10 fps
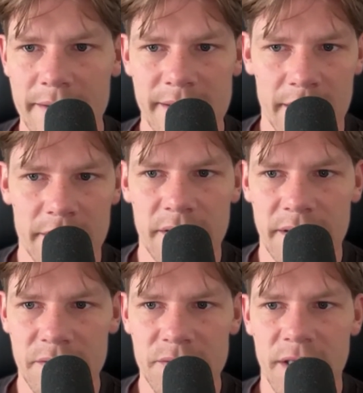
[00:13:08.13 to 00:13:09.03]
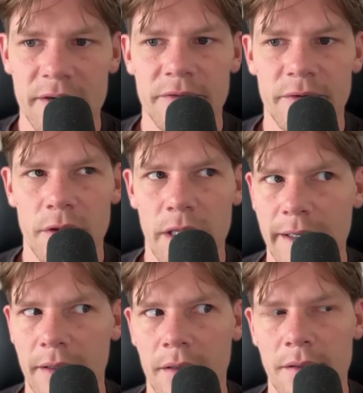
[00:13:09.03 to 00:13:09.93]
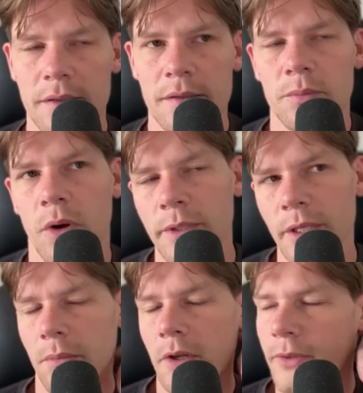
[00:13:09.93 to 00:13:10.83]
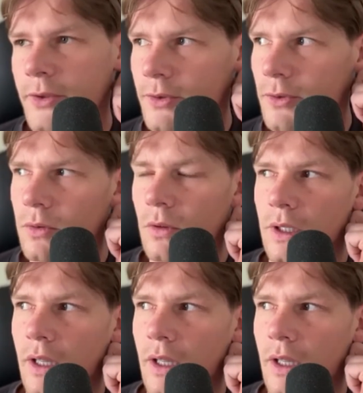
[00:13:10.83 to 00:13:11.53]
exactly like you said, for like probably a month or two.